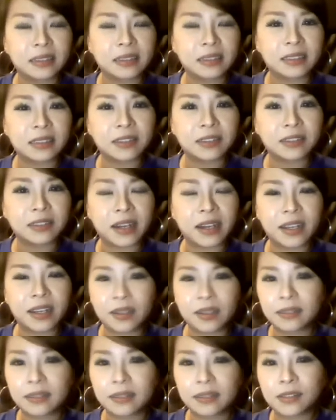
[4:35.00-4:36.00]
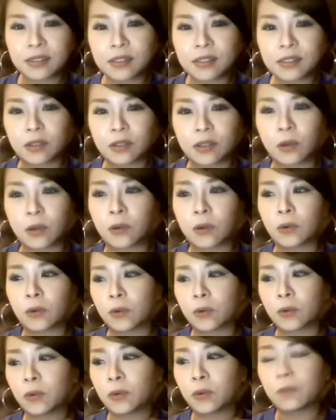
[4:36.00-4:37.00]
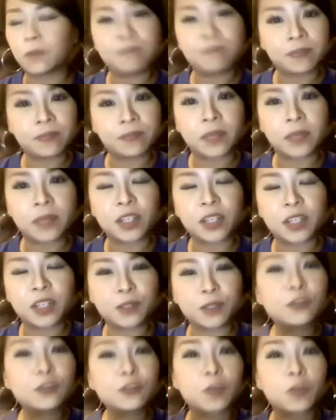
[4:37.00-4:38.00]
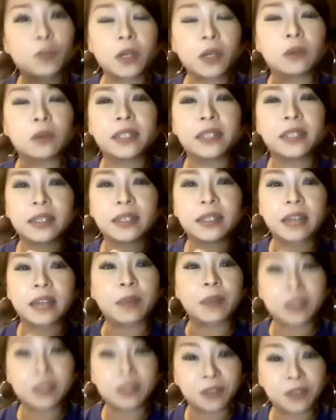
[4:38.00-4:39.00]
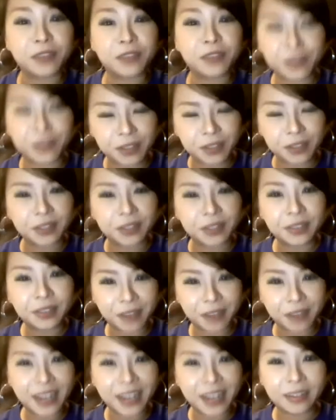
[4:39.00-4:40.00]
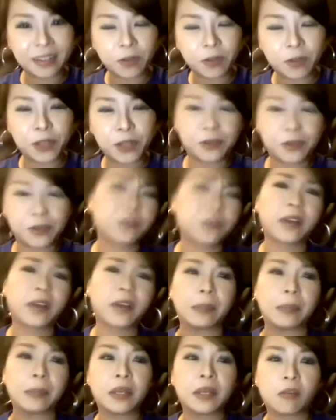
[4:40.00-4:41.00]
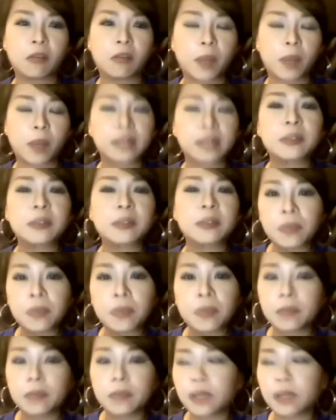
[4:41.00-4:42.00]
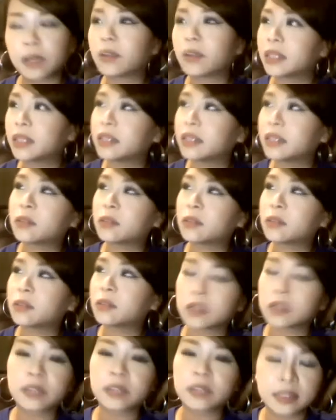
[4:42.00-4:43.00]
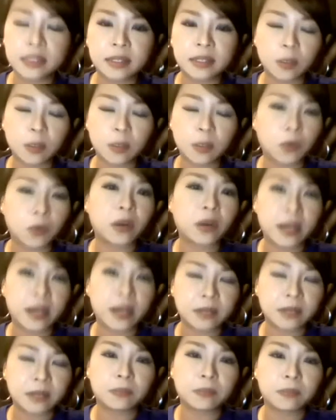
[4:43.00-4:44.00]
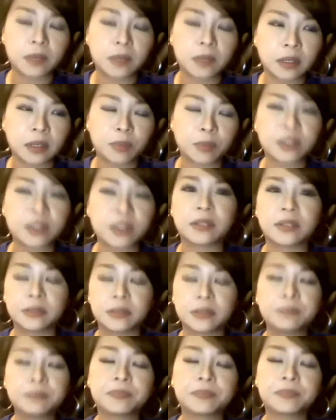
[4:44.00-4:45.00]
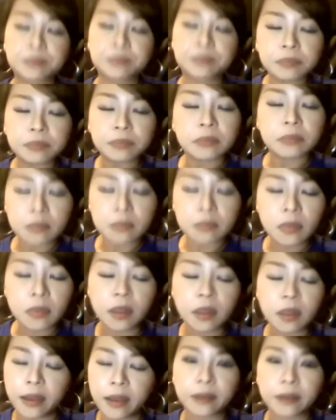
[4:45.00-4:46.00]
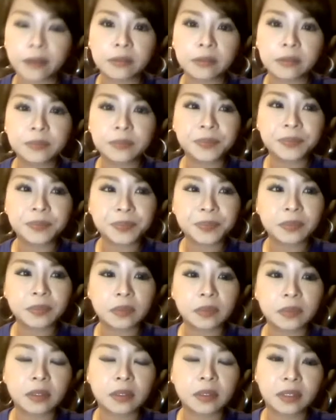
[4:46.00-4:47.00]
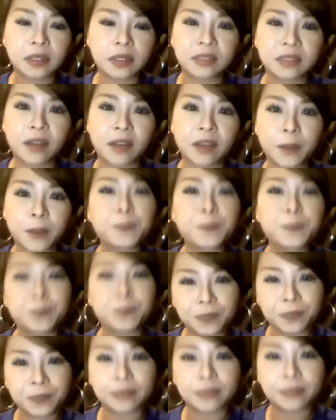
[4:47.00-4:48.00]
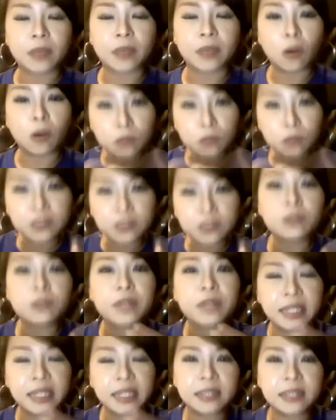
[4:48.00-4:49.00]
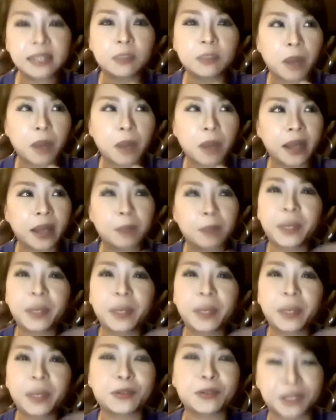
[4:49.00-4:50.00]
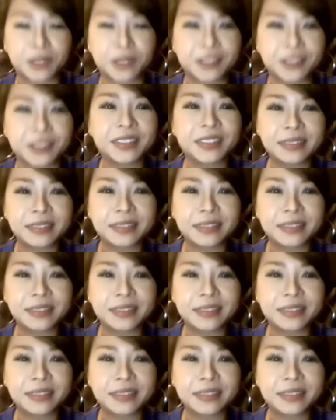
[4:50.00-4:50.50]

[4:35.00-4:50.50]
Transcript: That's right. So mm, it used to be only Amazon River, right? Yeah, yeah, yeah, yeah. yeah, But now I think in the world it's Singapore and uh, Brazil. Yeah. yeah. Hmm. Right. Mm also released by pet owners.